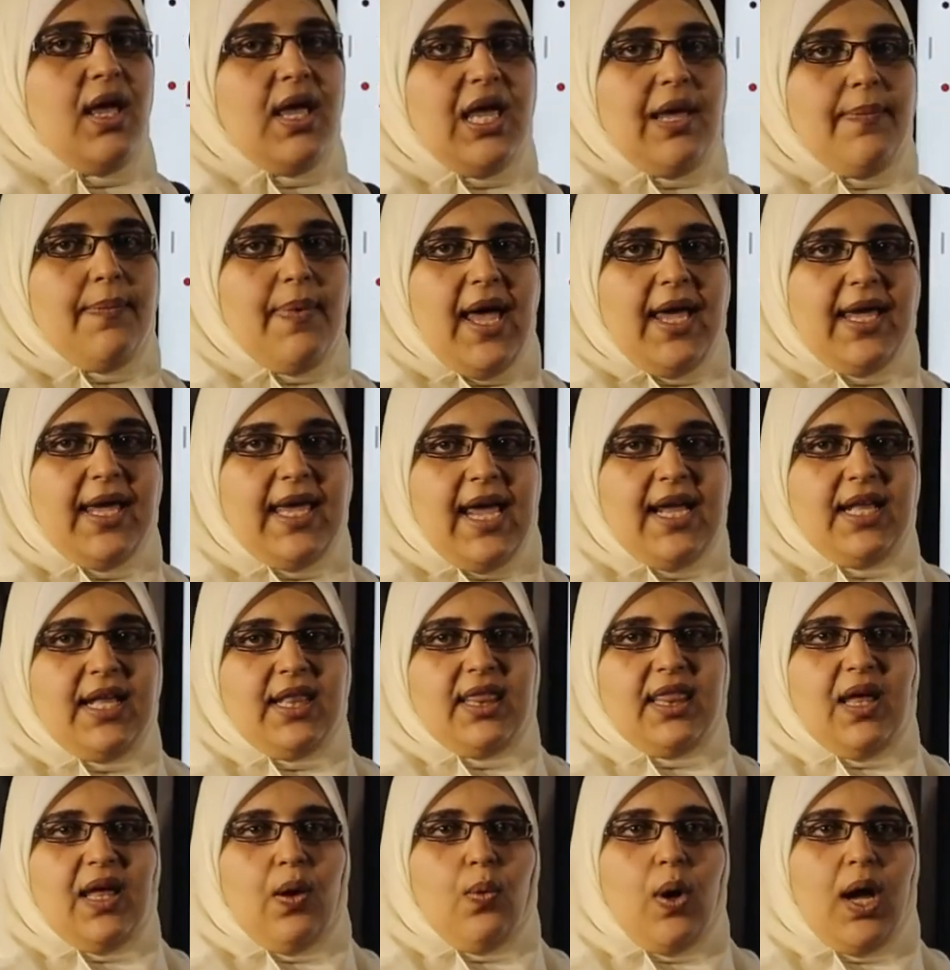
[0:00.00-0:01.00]

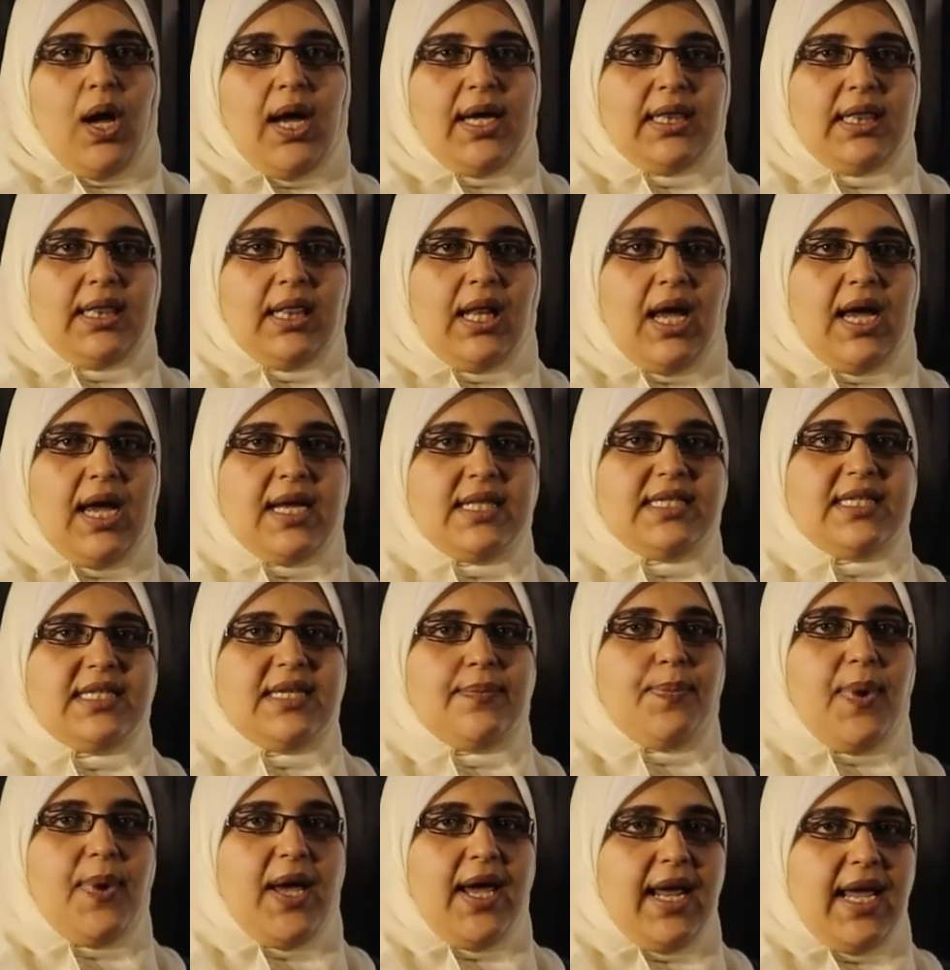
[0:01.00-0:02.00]
Again, the white light
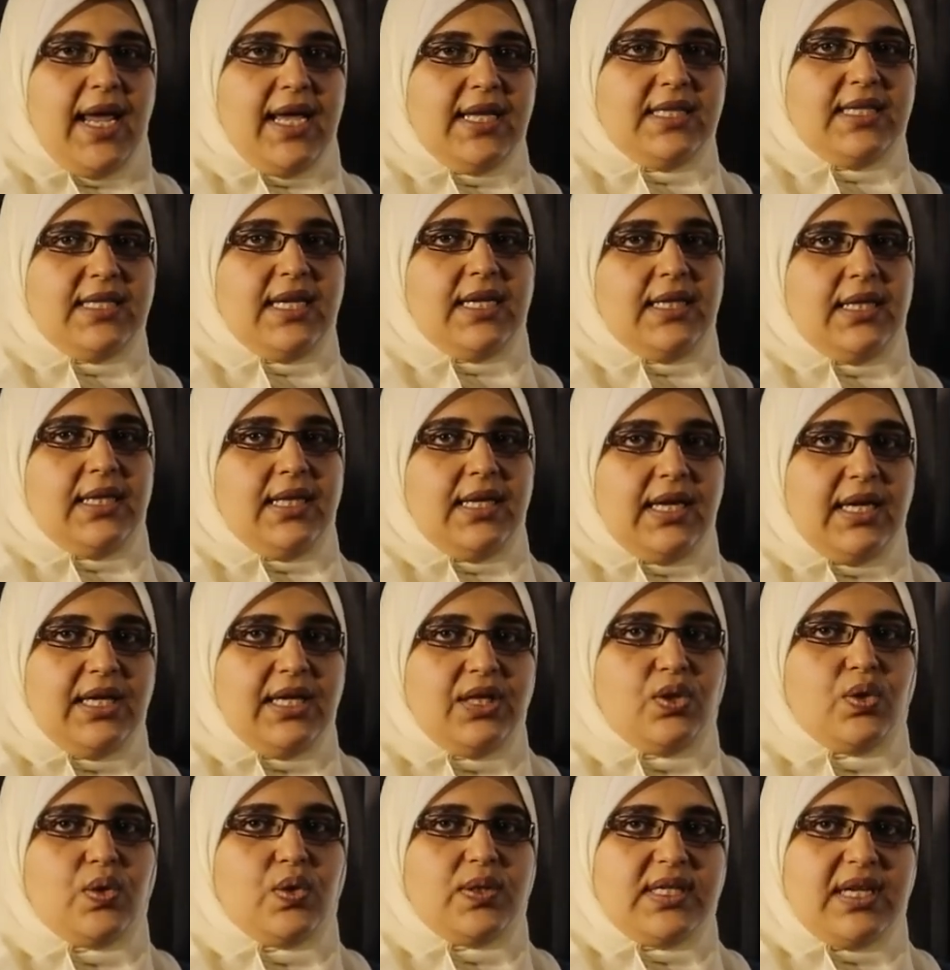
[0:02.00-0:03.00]
separated
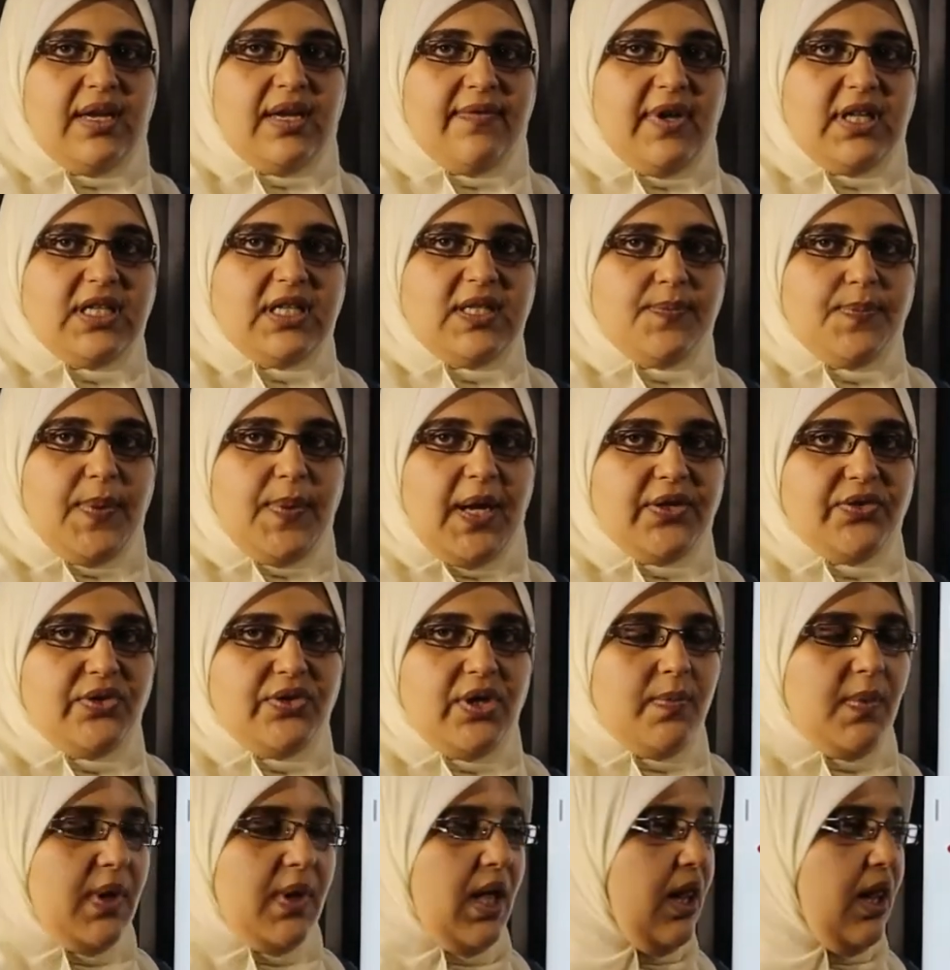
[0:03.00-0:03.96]
into 7 spectrum